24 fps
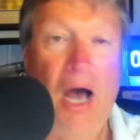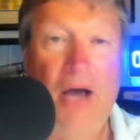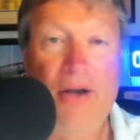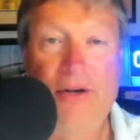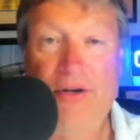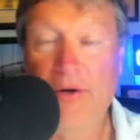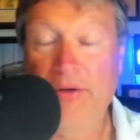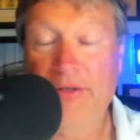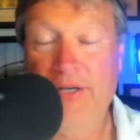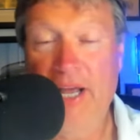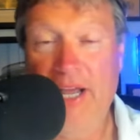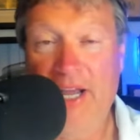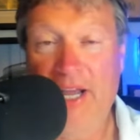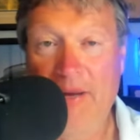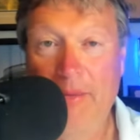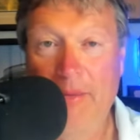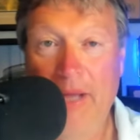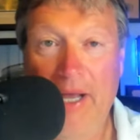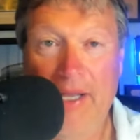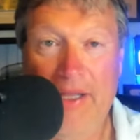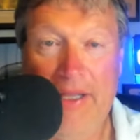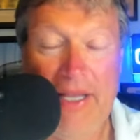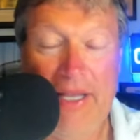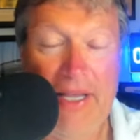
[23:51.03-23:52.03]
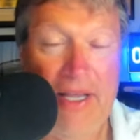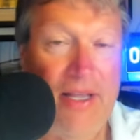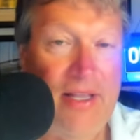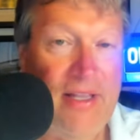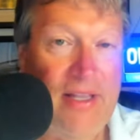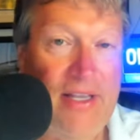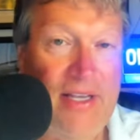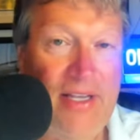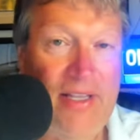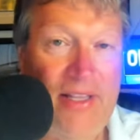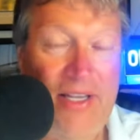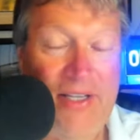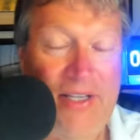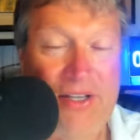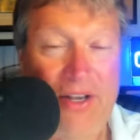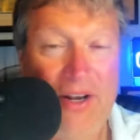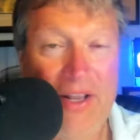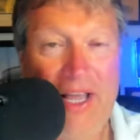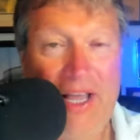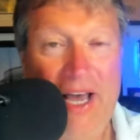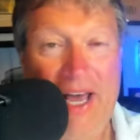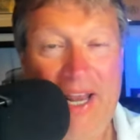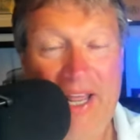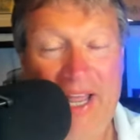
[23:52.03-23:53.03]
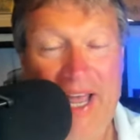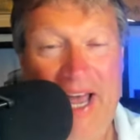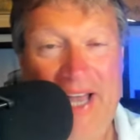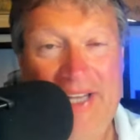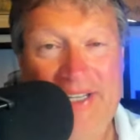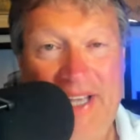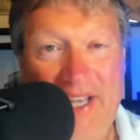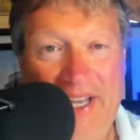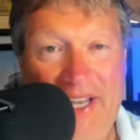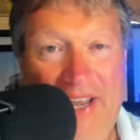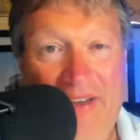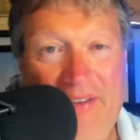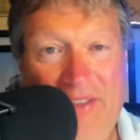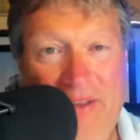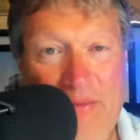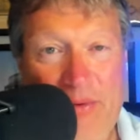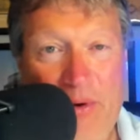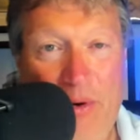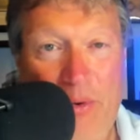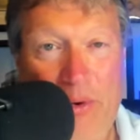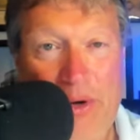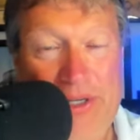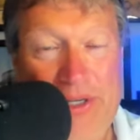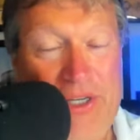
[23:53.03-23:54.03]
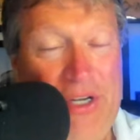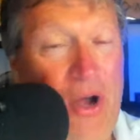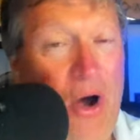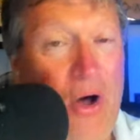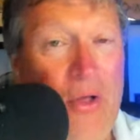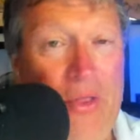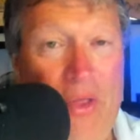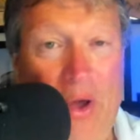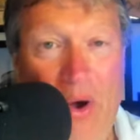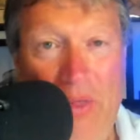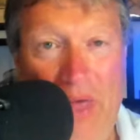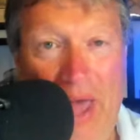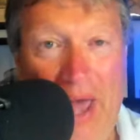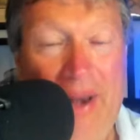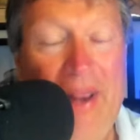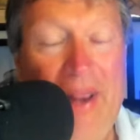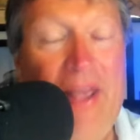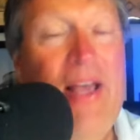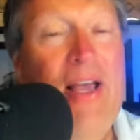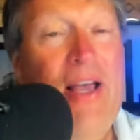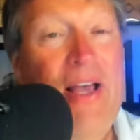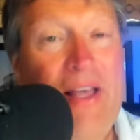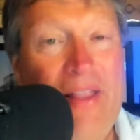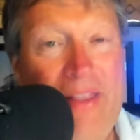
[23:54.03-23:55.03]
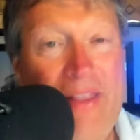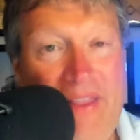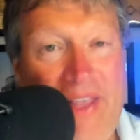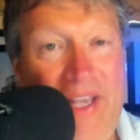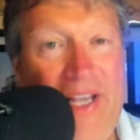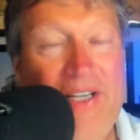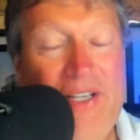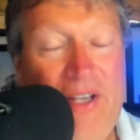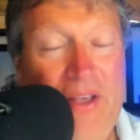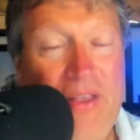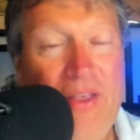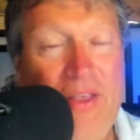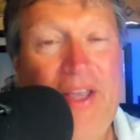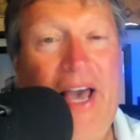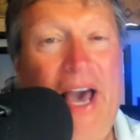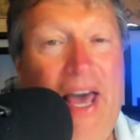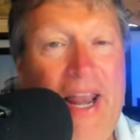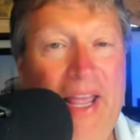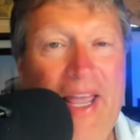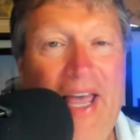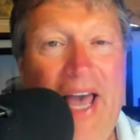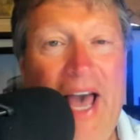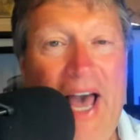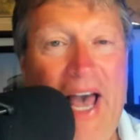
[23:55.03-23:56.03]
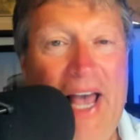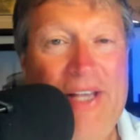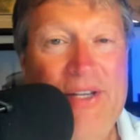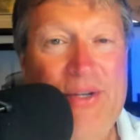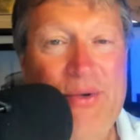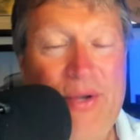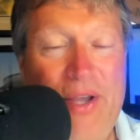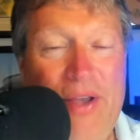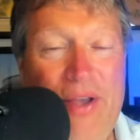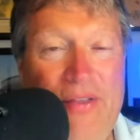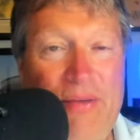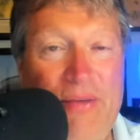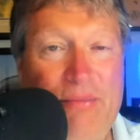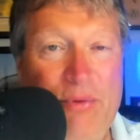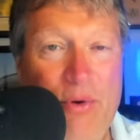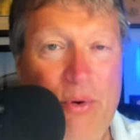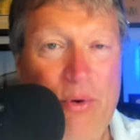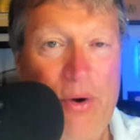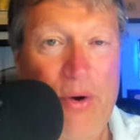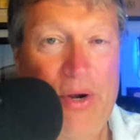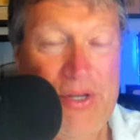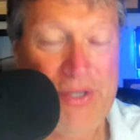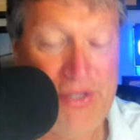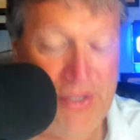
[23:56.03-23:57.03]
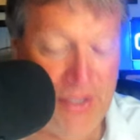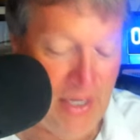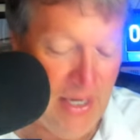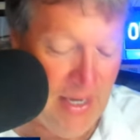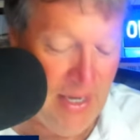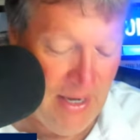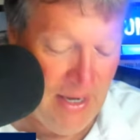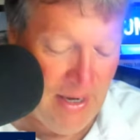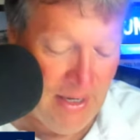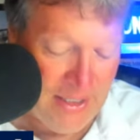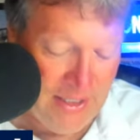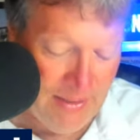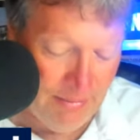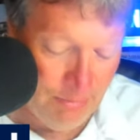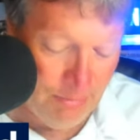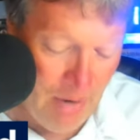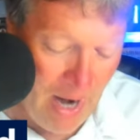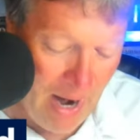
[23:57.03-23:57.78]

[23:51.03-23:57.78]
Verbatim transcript: uh, don't take them lightly. These are the kind of guys that give the Brewers, you all know that. These are the kind of guys who give the Brewers some